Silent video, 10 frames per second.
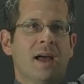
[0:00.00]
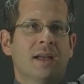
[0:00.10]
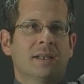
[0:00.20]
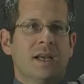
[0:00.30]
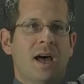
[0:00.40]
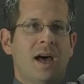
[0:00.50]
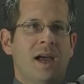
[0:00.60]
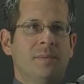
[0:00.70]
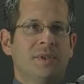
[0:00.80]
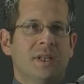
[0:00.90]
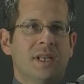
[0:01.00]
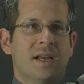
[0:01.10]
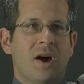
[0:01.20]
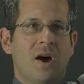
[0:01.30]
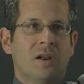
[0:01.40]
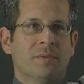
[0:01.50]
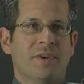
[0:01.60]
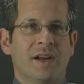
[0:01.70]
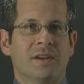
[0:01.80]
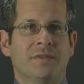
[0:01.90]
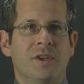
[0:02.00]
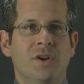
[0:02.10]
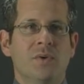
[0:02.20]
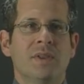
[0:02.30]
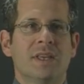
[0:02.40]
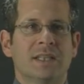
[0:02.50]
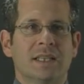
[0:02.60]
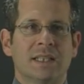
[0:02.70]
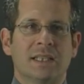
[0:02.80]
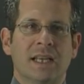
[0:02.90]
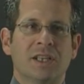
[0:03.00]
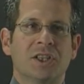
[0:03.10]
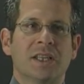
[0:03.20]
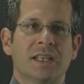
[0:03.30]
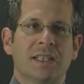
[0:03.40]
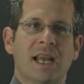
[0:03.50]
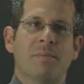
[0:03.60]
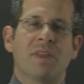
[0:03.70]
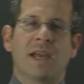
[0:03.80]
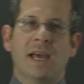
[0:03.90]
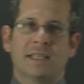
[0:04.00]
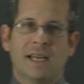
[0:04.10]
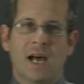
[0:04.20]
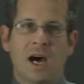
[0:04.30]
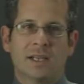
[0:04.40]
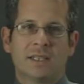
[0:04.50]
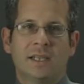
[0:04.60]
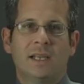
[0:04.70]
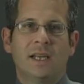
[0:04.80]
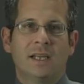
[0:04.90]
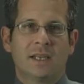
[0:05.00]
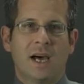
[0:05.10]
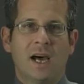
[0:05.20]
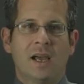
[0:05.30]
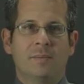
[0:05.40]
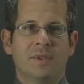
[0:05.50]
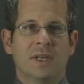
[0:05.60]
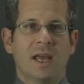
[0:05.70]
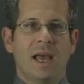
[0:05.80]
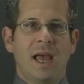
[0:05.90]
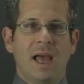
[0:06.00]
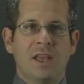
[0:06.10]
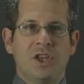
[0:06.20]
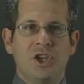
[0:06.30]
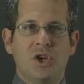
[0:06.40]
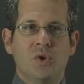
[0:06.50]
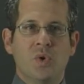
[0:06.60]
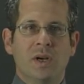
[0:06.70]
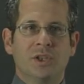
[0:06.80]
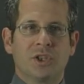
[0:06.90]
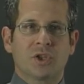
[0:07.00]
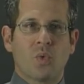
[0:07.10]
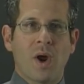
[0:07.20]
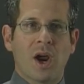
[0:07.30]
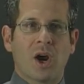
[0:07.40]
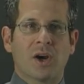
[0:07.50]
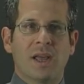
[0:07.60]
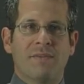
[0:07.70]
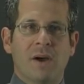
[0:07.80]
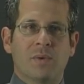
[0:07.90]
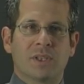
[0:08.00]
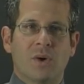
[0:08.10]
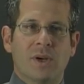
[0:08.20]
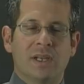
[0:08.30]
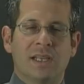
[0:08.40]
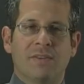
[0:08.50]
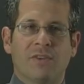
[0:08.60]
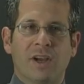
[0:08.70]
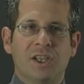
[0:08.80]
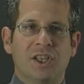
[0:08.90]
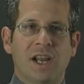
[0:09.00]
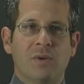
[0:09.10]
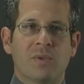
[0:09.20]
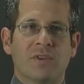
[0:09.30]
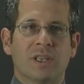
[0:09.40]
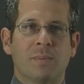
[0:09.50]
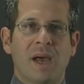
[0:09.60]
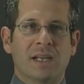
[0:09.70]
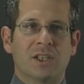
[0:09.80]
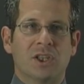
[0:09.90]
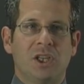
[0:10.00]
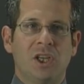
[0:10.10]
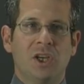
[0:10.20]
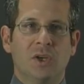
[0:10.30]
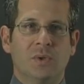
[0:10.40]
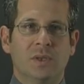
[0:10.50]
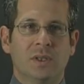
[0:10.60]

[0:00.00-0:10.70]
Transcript: times the column vector of u. This is essentially the same thing as a constant times u squared if I was going to differentiate with respect to u.